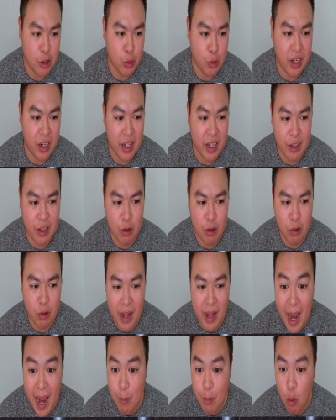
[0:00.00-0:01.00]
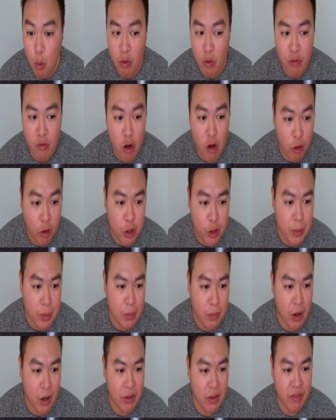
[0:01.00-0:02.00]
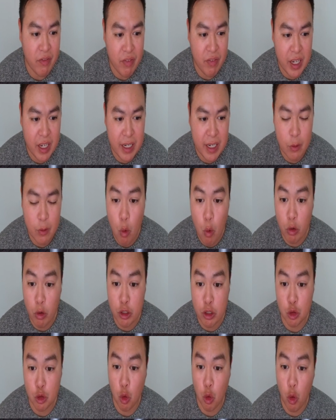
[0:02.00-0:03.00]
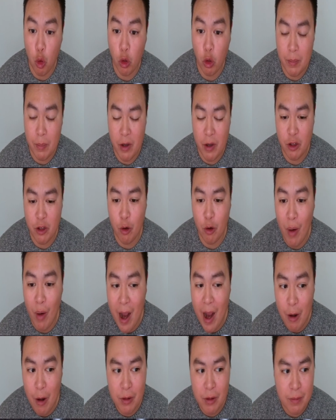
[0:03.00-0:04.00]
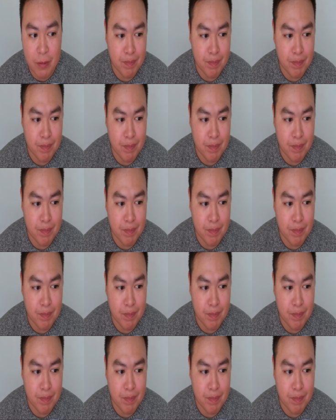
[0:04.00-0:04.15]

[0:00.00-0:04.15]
who can either land more volume on the feet or control him on the ground